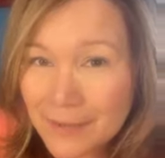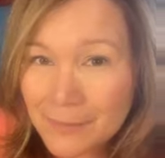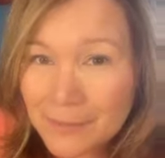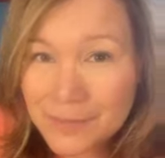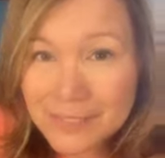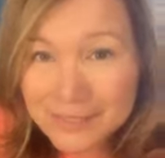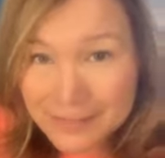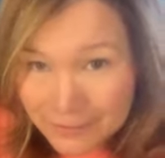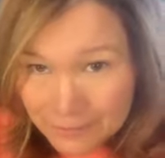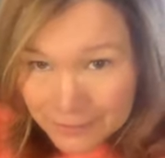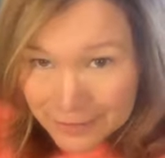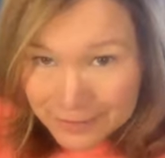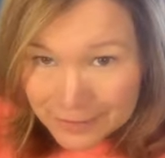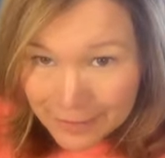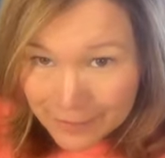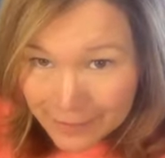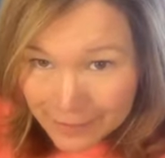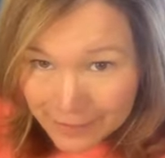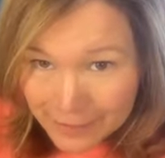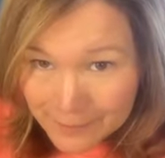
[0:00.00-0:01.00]
Pacific
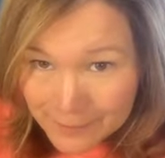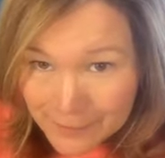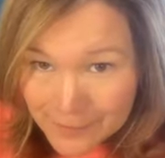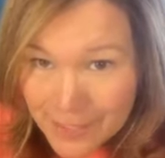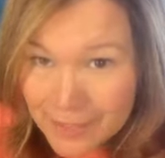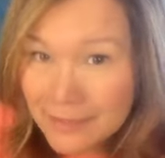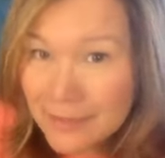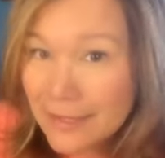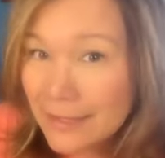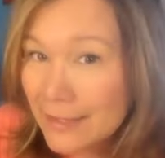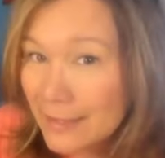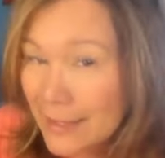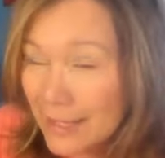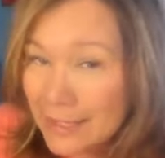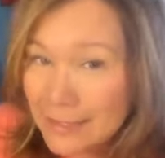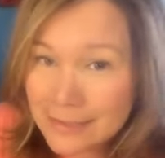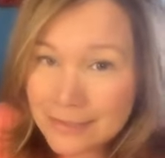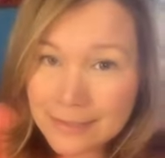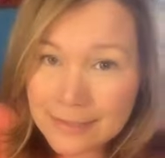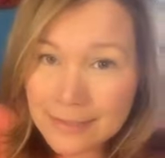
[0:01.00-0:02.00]
time, and then
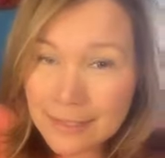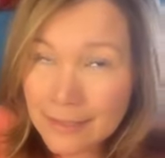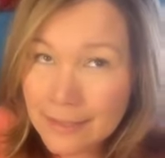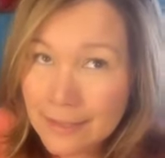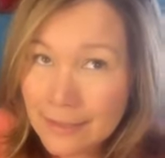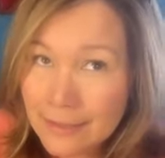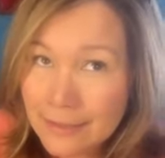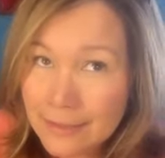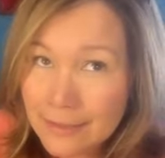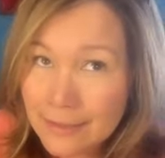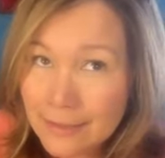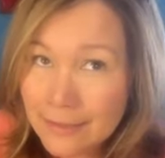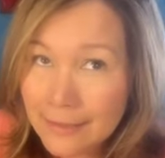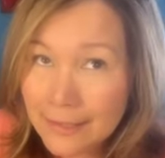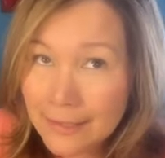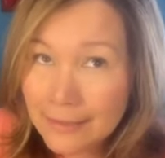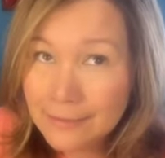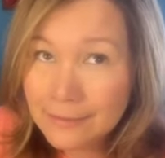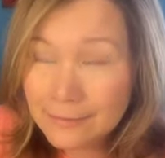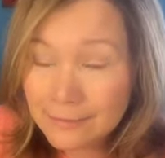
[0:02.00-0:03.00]
that's
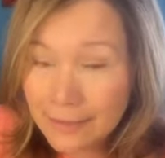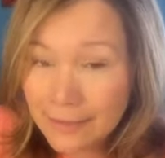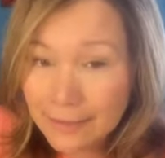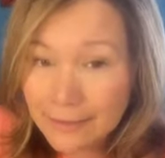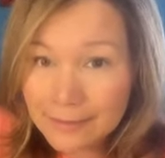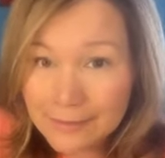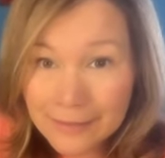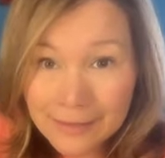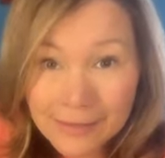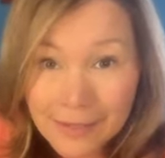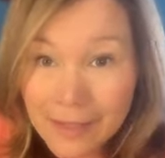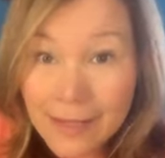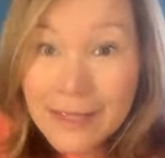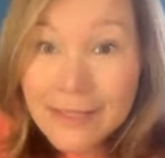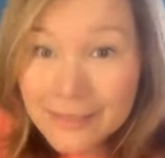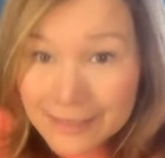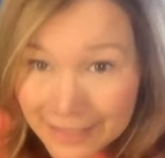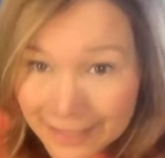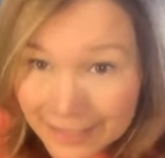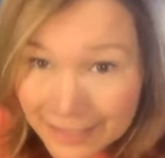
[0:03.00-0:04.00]
10
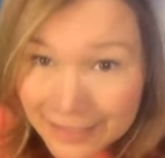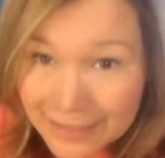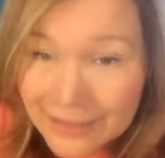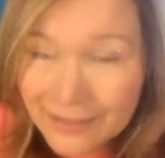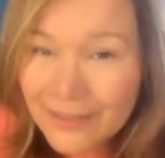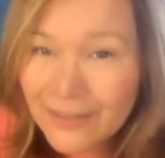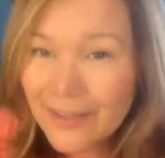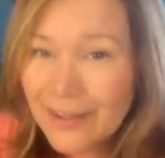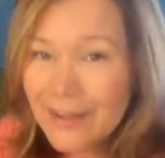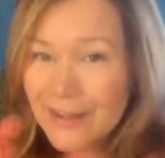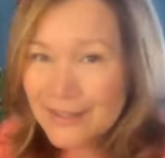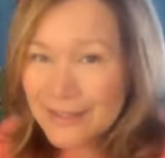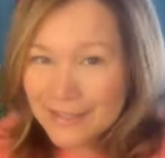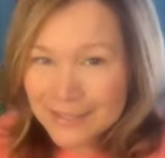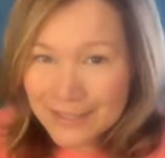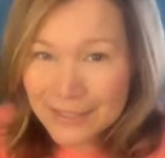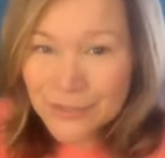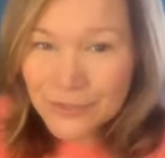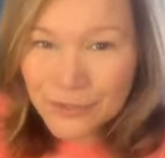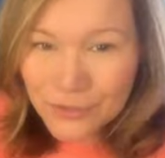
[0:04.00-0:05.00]
o'clock
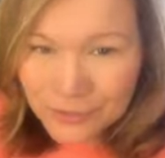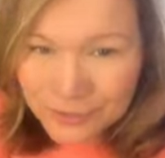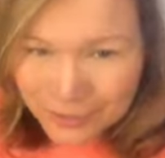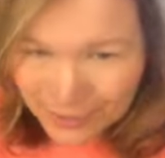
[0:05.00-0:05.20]
Central